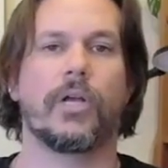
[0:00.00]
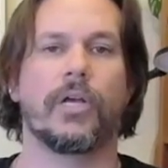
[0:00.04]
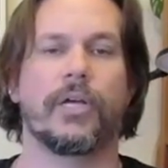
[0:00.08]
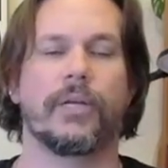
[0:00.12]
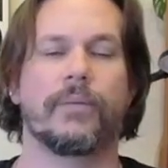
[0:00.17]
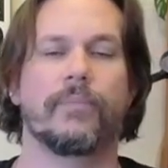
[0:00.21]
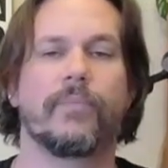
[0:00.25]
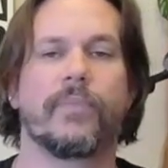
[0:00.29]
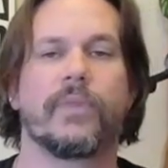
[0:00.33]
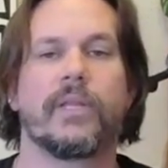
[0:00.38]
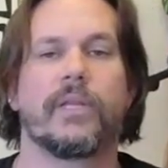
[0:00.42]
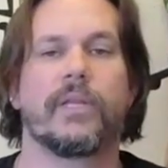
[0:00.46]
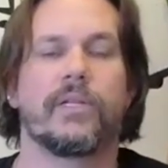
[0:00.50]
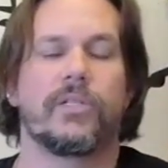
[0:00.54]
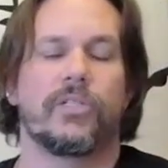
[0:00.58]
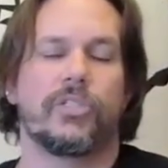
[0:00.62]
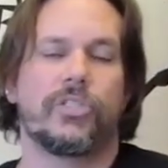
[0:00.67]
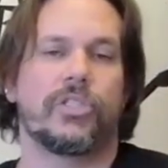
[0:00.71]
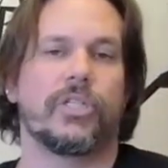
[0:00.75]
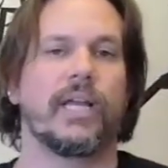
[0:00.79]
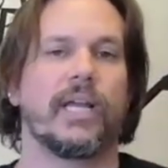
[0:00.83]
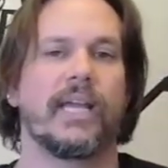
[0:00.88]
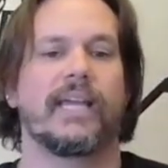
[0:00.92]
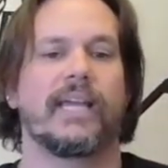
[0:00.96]
Good.
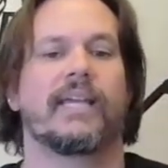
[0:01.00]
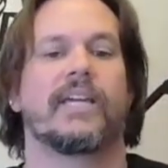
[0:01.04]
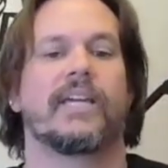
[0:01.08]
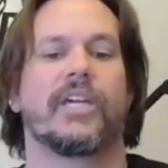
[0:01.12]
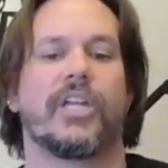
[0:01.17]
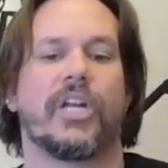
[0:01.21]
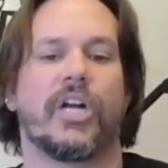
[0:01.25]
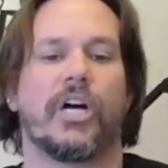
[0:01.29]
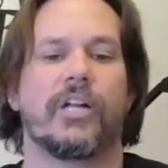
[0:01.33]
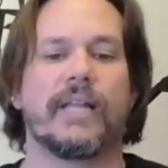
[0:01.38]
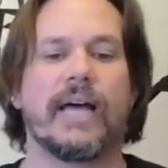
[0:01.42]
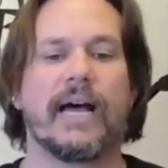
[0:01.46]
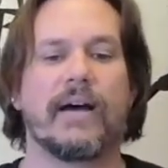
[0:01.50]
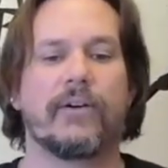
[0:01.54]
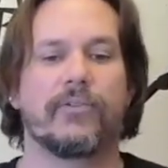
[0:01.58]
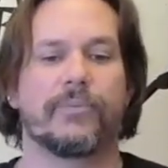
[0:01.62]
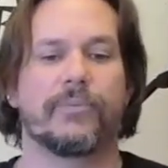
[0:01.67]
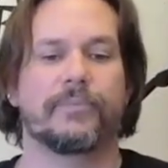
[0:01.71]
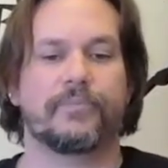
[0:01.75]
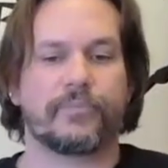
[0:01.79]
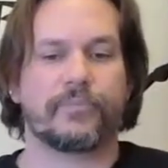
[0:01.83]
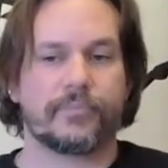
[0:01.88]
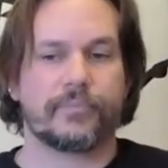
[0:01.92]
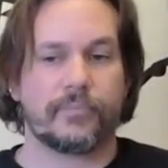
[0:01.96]
Shake it all
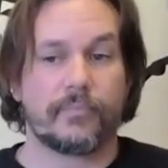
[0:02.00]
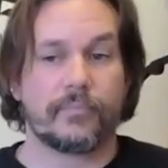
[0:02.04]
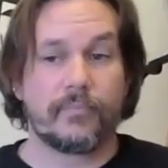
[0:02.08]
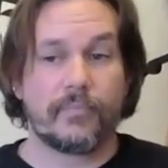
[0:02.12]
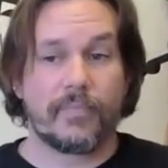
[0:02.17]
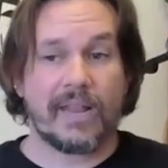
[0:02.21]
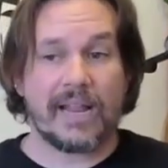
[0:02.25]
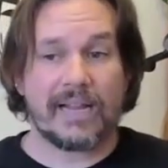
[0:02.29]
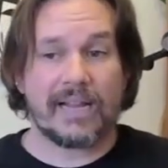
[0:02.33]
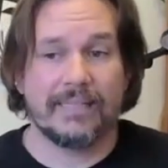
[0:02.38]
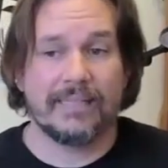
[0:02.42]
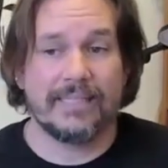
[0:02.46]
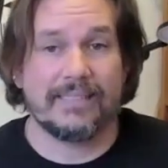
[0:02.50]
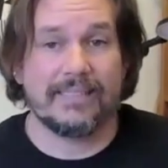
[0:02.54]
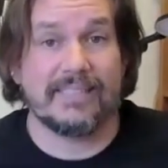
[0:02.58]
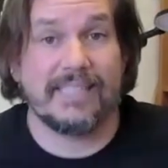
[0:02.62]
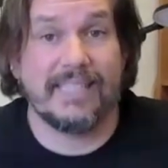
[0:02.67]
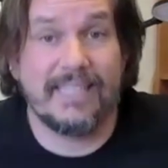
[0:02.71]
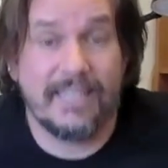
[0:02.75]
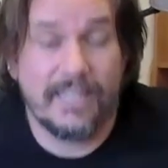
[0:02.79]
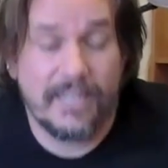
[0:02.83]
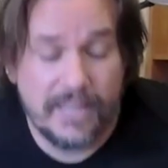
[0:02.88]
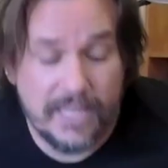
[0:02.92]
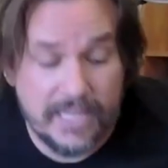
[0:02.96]
out. Let's
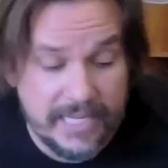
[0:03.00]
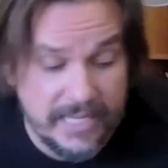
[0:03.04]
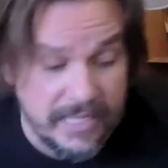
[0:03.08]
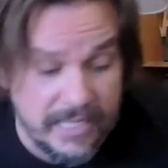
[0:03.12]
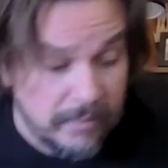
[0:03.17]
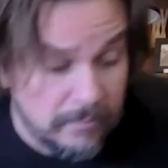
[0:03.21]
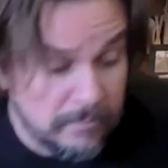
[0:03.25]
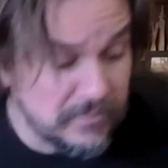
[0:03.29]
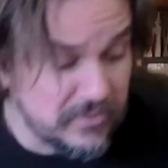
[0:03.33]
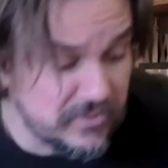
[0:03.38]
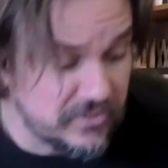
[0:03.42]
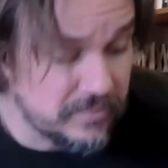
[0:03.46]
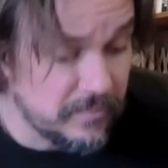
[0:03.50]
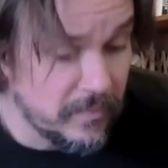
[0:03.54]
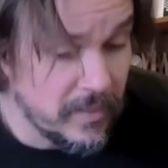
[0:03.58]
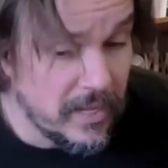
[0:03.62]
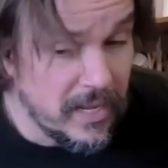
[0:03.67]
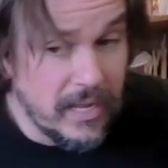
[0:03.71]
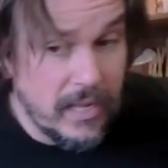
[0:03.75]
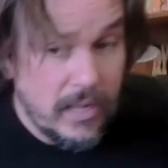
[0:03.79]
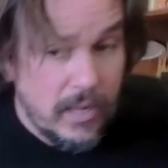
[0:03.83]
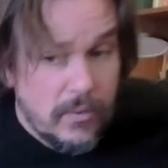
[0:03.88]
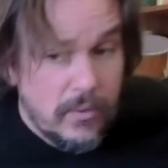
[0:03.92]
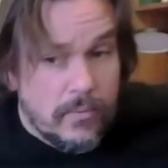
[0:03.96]
get into the hips.
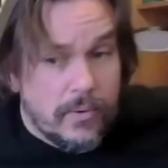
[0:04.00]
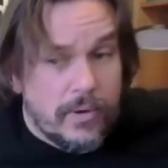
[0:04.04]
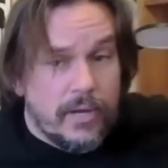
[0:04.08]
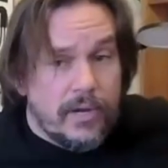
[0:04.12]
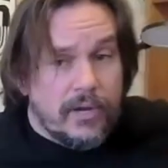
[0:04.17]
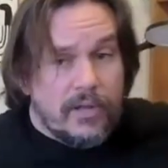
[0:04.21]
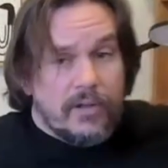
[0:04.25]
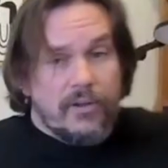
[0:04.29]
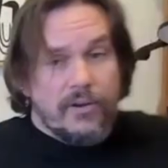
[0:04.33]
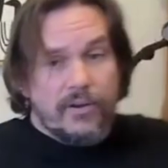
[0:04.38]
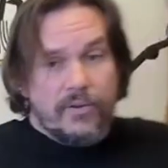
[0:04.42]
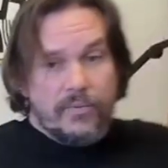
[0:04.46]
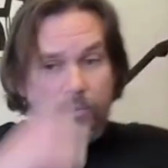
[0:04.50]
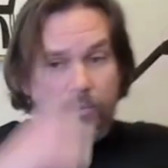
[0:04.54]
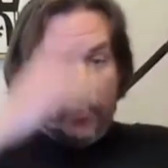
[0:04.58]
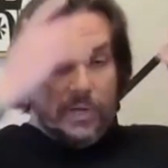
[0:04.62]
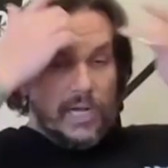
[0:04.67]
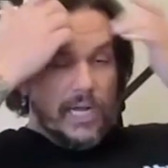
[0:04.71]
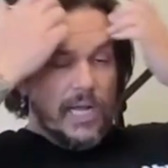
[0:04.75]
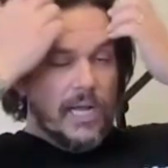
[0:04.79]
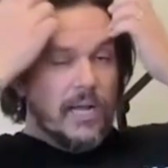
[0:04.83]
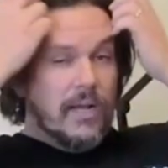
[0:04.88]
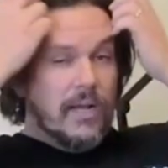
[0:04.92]
We're going to go to